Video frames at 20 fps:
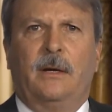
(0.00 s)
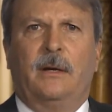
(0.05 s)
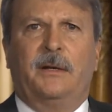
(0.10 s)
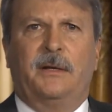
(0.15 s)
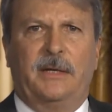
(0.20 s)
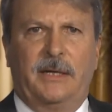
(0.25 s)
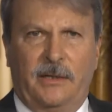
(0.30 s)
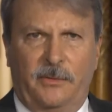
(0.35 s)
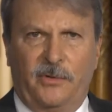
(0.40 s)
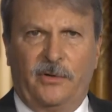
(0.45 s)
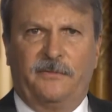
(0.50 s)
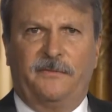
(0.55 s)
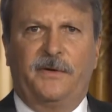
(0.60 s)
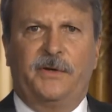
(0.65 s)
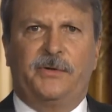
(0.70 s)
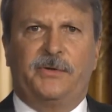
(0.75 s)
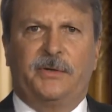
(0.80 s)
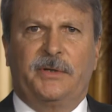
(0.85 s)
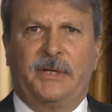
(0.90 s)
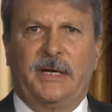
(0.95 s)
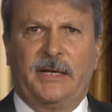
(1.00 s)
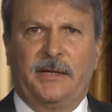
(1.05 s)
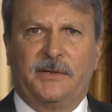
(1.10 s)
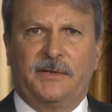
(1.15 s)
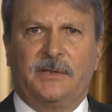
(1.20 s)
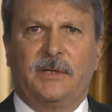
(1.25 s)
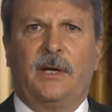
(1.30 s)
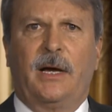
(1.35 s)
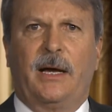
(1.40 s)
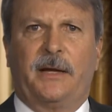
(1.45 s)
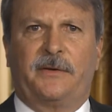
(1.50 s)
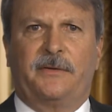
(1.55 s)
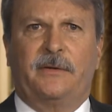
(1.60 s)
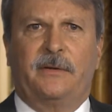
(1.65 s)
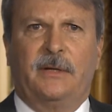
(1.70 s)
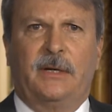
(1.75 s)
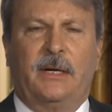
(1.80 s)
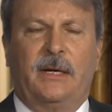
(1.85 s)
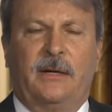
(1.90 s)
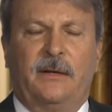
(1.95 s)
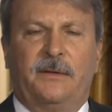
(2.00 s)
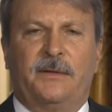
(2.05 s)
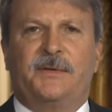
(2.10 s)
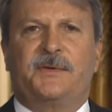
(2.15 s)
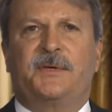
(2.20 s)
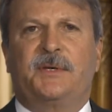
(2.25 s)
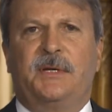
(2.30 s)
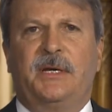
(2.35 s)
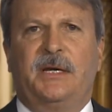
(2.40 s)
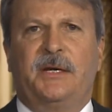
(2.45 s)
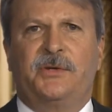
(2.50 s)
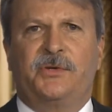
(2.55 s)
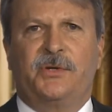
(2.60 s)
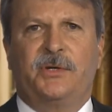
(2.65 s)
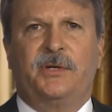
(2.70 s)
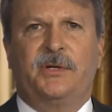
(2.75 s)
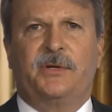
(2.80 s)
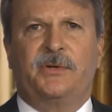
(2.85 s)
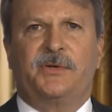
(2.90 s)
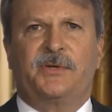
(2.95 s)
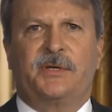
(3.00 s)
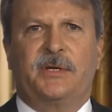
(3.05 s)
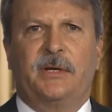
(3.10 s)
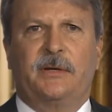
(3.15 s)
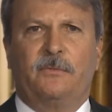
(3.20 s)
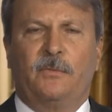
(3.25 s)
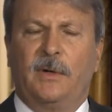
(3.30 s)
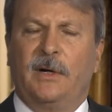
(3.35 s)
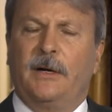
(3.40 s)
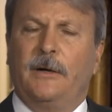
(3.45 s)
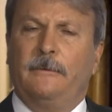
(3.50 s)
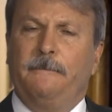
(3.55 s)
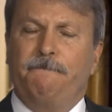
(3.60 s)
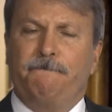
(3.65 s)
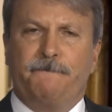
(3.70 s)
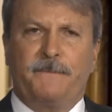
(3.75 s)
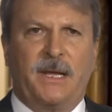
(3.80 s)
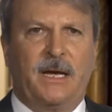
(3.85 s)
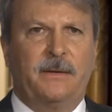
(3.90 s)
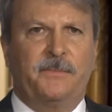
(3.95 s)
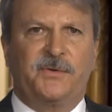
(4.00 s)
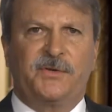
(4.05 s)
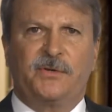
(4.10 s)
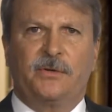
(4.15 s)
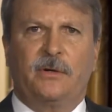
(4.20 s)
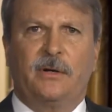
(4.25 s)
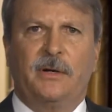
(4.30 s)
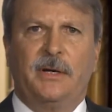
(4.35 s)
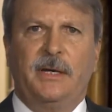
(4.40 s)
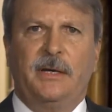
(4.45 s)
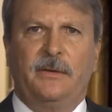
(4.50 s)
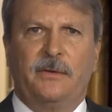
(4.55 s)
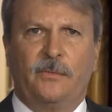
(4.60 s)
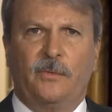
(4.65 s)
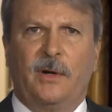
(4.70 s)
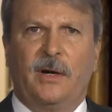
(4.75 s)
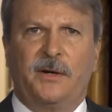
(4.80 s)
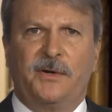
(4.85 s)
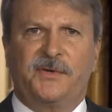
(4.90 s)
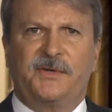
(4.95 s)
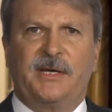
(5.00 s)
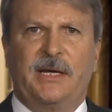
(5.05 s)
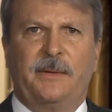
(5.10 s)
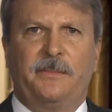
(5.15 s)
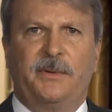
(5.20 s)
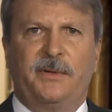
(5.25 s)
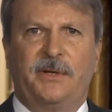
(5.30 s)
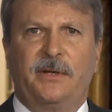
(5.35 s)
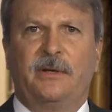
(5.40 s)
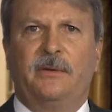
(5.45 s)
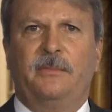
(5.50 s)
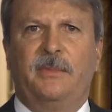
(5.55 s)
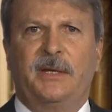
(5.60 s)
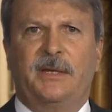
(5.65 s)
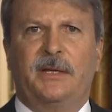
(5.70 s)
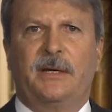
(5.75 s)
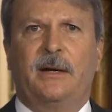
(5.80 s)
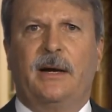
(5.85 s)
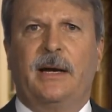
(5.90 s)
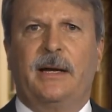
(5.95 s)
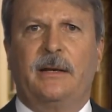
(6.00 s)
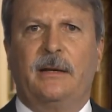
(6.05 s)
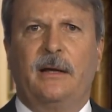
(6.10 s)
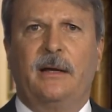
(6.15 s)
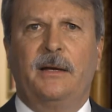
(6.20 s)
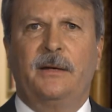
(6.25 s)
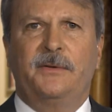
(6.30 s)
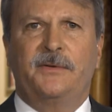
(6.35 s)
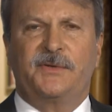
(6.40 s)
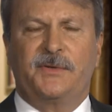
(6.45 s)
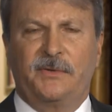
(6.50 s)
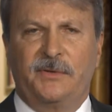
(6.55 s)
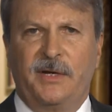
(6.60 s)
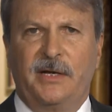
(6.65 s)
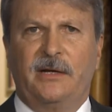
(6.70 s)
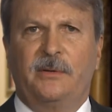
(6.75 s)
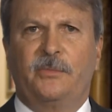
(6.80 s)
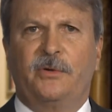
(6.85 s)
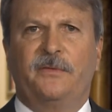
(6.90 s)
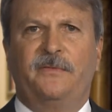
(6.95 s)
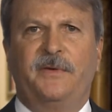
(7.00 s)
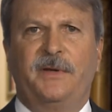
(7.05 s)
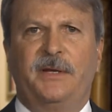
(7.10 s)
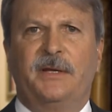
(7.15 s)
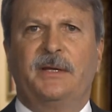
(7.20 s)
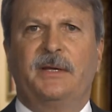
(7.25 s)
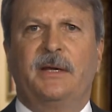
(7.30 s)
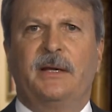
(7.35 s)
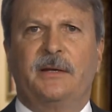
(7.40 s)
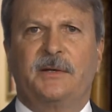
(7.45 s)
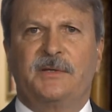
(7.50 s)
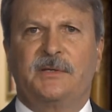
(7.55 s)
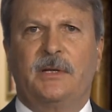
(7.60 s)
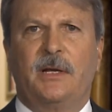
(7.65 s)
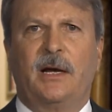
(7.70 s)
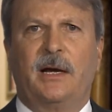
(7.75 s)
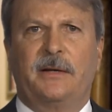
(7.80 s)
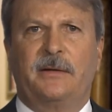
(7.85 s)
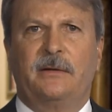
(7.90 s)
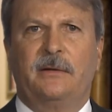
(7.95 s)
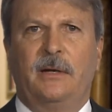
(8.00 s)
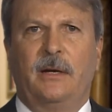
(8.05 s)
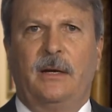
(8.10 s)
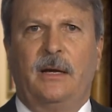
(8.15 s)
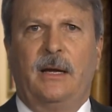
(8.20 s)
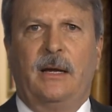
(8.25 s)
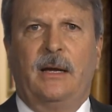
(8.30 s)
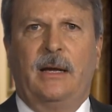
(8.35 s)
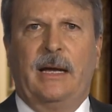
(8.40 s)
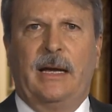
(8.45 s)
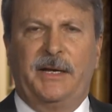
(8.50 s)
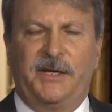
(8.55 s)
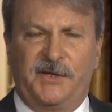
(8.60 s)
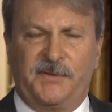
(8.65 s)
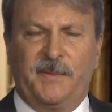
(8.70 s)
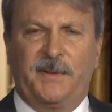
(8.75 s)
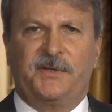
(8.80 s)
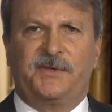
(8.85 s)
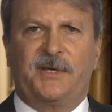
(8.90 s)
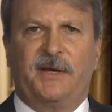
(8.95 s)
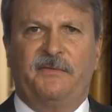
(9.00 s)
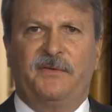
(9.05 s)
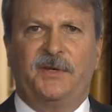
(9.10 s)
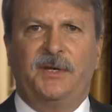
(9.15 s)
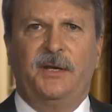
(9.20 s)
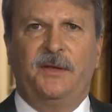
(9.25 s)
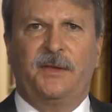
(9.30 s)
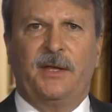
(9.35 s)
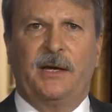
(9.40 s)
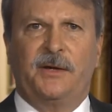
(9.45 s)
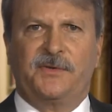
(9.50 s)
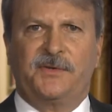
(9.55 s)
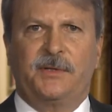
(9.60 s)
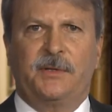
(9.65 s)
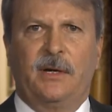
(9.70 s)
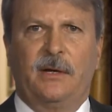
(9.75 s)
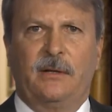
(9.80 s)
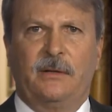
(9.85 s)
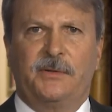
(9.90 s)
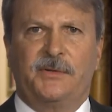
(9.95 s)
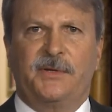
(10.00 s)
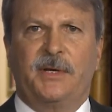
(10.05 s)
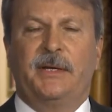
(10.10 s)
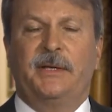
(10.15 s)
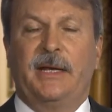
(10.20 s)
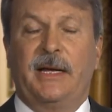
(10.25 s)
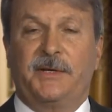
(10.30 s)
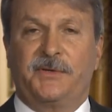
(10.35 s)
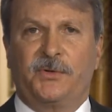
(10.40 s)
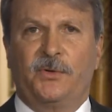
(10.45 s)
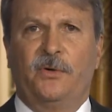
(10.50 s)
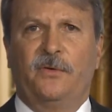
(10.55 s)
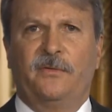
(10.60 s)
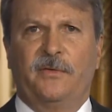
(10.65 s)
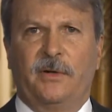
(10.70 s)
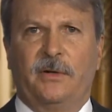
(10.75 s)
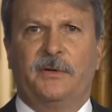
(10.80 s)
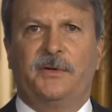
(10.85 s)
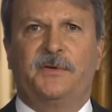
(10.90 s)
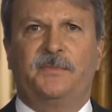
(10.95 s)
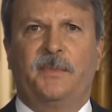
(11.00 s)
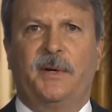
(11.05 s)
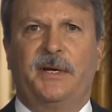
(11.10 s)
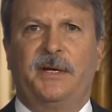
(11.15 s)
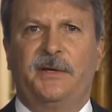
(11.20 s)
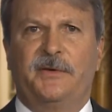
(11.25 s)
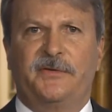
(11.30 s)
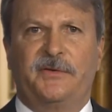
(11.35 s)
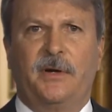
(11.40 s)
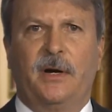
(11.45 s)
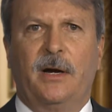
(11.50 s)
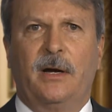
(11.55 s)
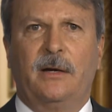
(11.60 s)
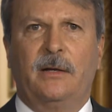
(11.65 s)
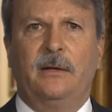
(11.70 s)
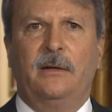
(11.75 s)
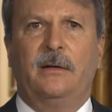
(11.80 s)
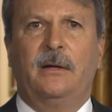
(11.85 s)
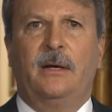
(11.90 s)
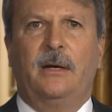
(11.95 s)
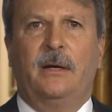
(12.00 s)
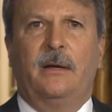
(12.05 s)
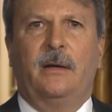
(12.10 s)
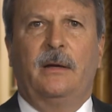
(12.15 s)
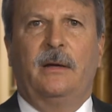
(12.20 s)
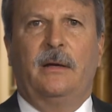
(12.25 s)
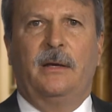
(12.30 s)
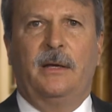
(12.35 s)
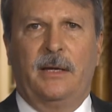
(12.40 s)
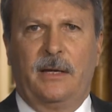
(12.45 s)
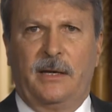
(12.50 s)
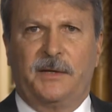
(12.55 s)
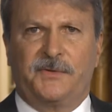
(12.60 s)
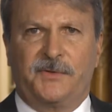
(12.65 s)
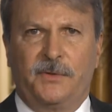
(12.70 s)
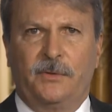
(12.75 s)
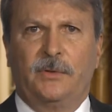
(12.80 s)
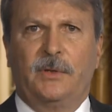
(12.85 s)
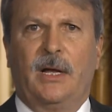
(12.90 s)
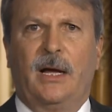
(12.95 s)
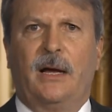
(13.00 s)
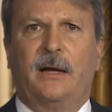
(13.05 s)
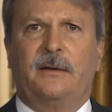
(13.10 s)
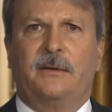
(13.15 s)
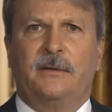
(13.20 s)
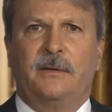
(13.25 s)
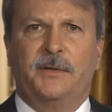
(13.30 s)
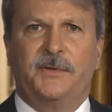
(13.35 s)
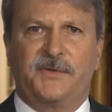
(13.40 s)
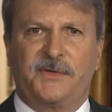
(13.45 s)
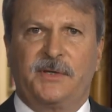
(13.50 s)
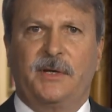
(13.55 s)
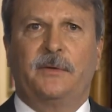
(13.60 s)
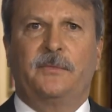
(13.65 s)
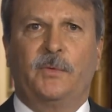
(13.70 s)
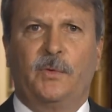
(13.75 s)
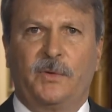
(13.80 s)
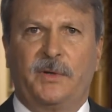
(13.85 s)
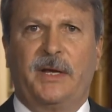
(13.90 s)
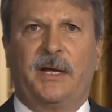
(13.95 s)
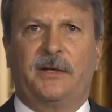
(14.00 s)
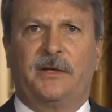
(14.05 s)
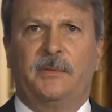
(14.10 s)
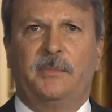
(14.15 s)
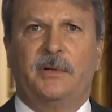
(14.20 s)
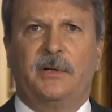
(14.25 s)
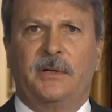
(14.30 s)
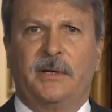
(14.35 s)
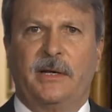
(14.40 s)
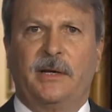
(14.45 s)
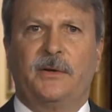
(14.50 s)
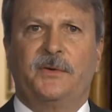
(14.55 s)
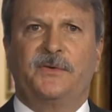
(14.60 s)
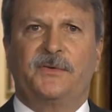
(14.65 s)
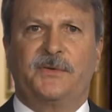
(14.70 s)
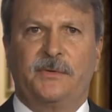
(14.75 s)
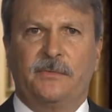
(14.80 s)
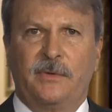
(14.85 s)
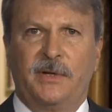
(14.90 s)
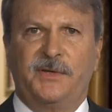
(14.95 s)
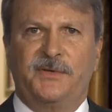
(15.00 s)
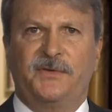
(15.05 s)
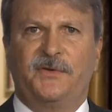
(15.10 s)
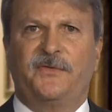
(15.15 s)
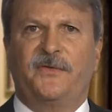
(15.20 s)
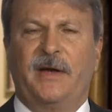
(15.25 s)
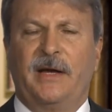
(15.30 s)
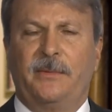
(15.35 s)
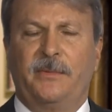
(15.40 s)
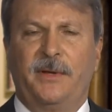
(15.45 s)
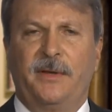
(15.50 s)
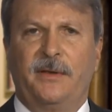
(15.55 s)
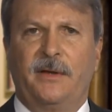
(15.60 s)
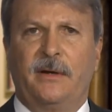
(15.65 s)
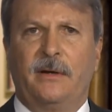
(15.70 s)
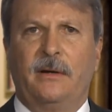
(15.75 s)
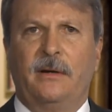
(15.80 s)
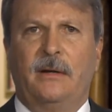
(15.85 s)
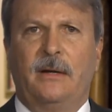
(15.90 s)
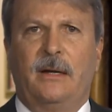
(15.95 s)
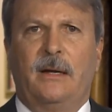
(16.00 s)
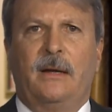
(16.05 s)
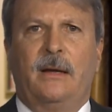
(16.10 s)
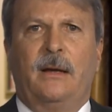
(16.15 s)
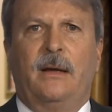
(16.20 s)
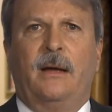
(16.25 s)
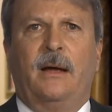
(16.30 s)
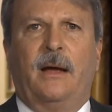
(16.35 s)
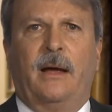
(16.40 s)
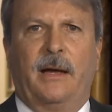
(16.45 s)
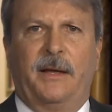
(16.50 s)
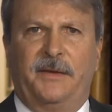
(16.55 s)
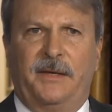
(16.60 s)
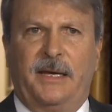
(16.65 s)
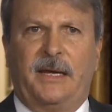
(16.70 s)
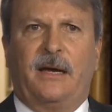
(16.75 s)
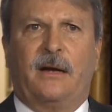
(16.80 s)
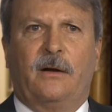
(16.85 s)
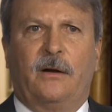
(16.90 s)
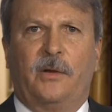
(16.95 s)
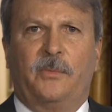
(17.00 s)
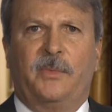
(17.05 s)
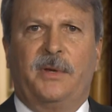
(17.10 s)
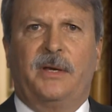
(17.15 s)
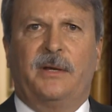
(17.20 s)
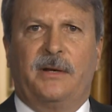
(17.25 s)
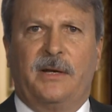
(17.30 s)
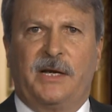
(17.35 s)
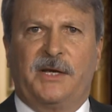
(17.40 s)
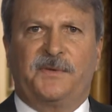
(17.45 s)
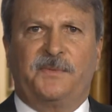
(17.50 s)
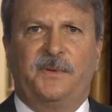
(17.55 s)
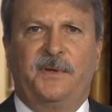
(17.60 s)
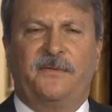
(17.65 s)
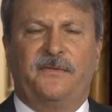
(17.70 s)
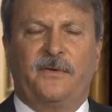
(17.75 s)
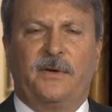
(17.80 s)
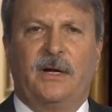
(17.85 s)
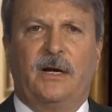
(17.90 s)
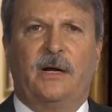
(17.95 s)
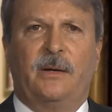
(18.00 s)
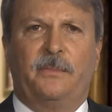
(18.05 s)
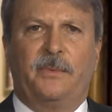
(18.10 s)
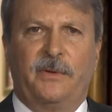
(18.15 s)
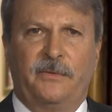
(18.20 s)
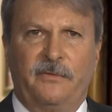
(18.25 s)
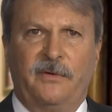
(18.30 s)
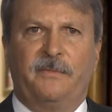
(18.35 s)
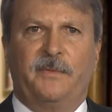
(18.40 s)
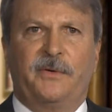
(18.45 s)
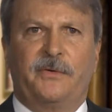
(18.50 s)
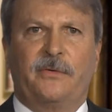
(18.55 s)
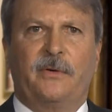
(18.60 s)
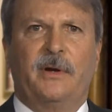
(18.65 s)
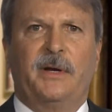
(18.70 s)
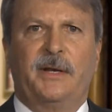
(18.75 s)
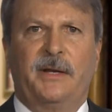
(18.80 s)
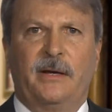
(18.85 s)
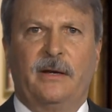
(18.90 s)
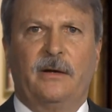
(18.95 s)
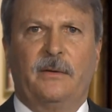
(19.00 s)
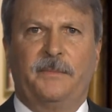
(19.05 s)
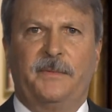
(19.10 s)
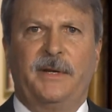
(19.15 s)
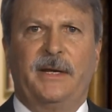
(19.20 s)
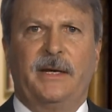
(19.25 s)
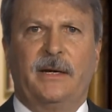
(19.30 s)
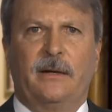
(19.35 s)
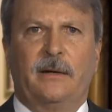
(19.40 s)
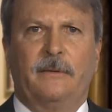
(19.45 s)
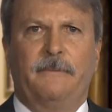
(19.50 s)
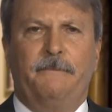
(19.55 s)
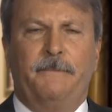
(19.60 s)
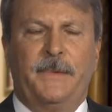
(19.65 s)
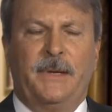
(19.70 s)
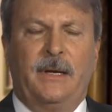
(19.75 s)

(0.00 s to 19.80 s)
Dale Murphy should get his lot. The city engineer said, well, I'm sorry, the water sample didn't meet the guideline, so Dale Murphy didn't get his lot, and he spent $17,000, and that's over. His money is gone. He has no lot. His son won't get to build a house and raise his family there. And they called me and asked me for help, and we've been trying to help Dale.